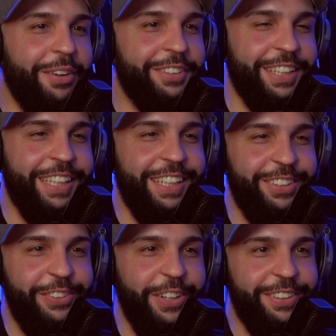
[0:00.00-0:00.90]
I was a kid
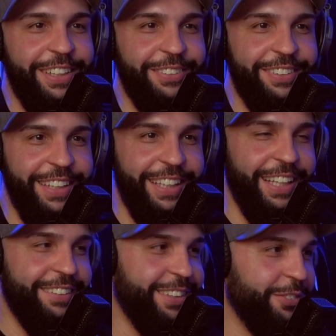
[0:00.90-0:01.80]
in church, they would say
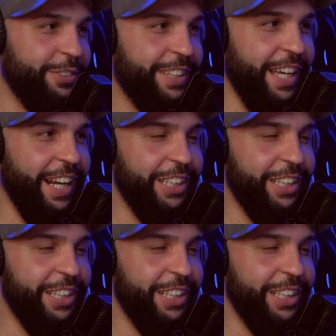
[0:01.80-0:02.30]
that stuff was kind of